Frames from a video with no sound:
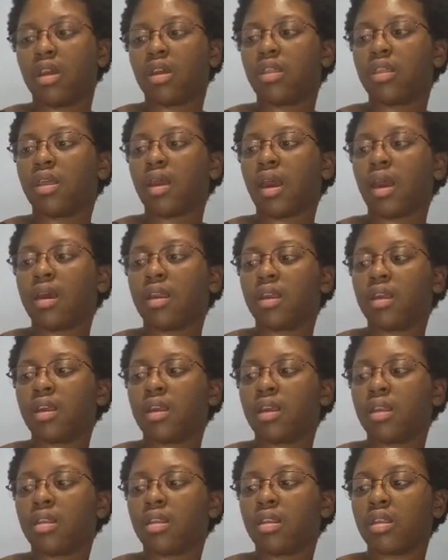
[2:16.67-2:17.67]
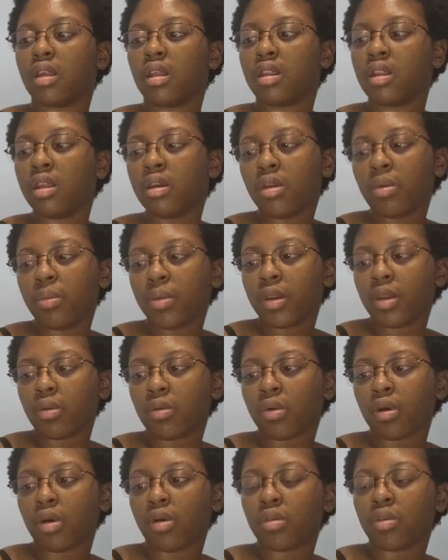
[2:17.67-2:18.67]
that is a little bit of
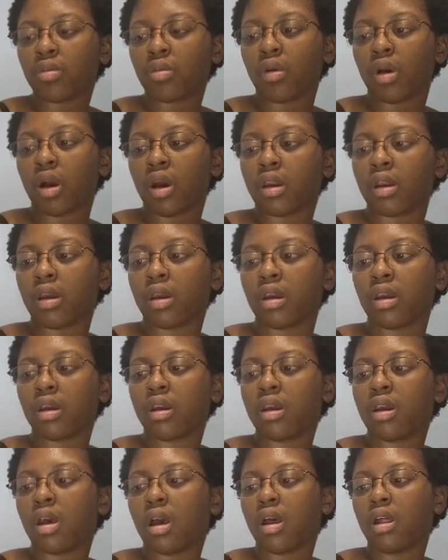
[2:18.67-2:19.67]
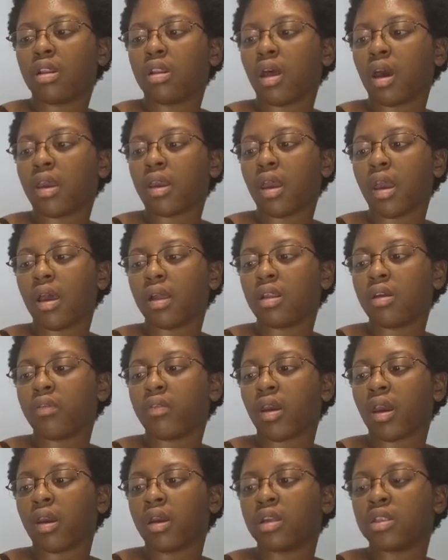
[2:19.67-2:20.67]
rose water, a lot of aloe
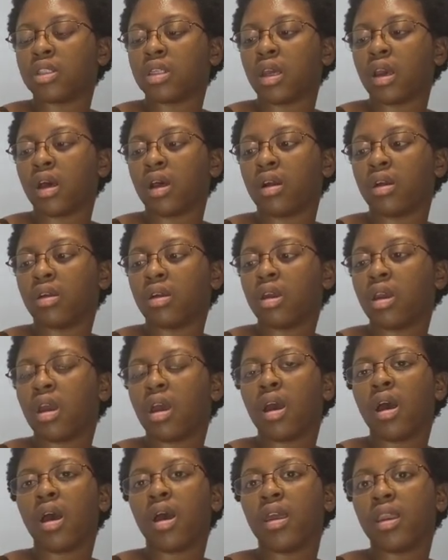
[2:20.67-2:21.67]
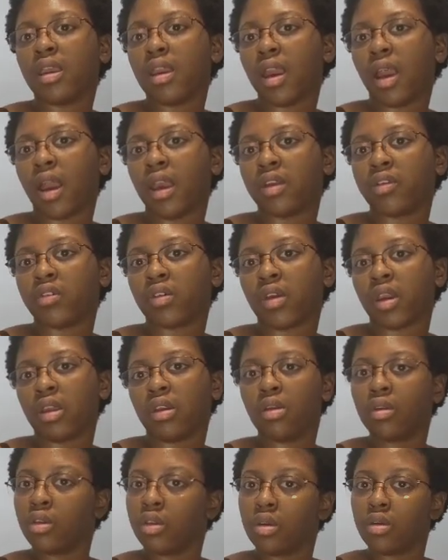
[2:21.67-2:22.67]
vera gel, honey hydrate.
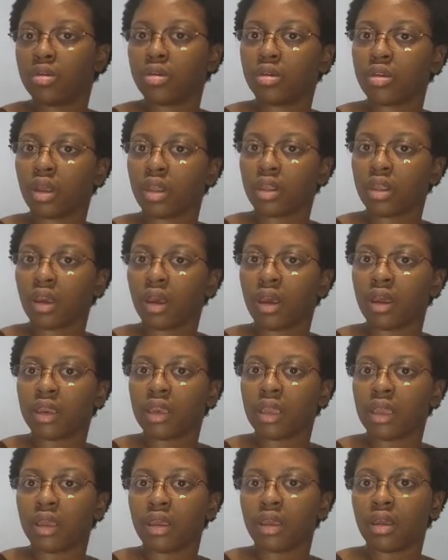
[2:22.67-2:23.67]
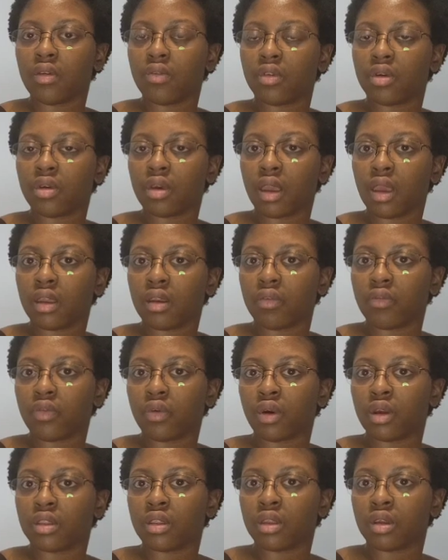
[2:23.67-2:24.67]
You can use just honey if you can't
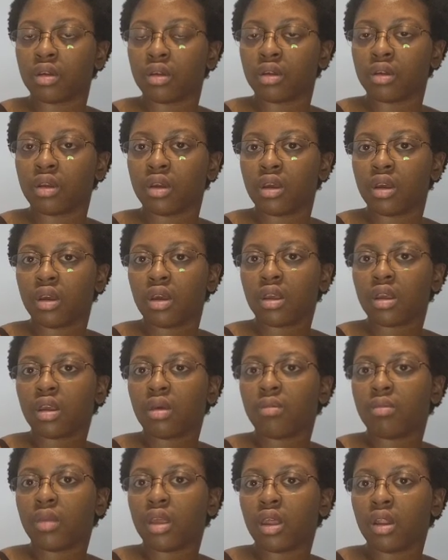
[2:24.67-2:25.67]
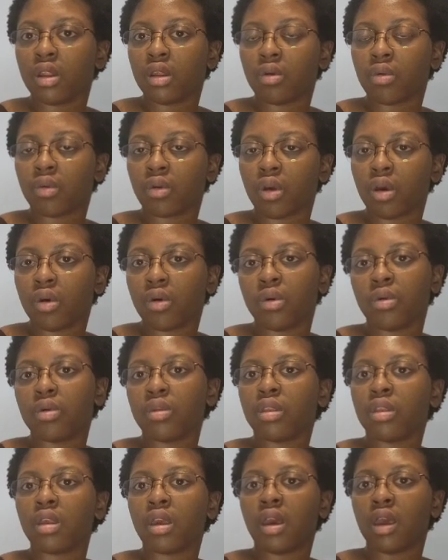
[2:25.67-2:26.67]
afford the Camellia
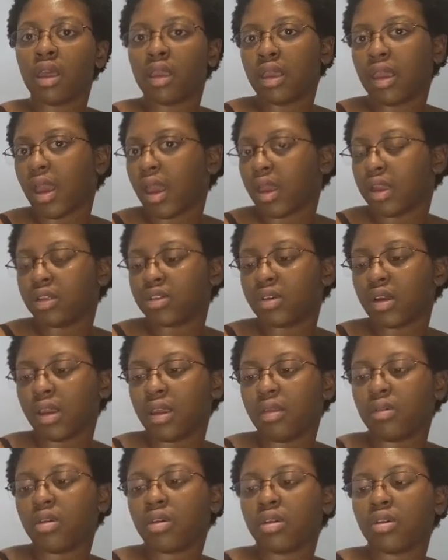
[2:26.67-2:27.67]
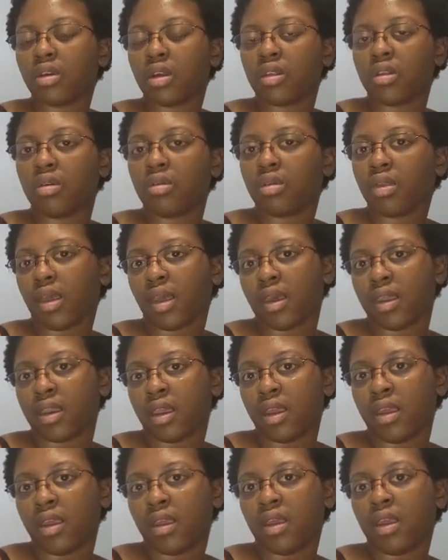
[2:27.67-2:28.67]
Rose honey hydrate. You can just use
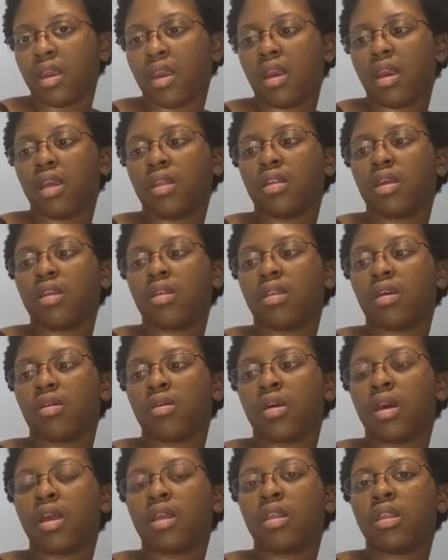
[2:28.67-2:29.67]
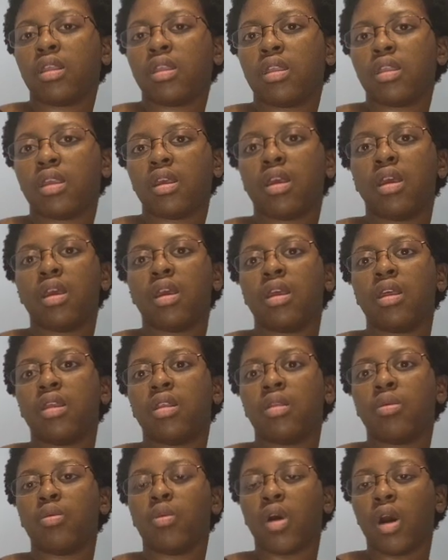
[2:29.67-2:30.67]
honey. And then the rest
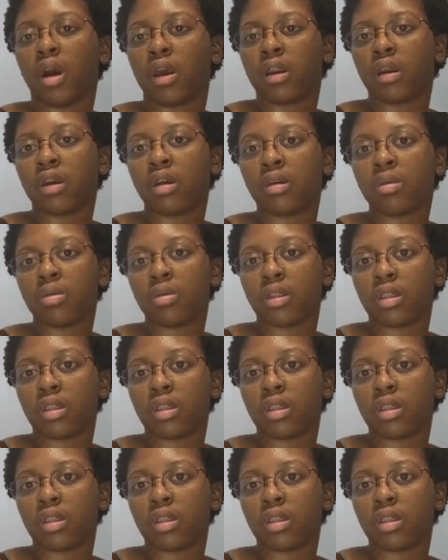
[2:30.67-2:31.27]
is water,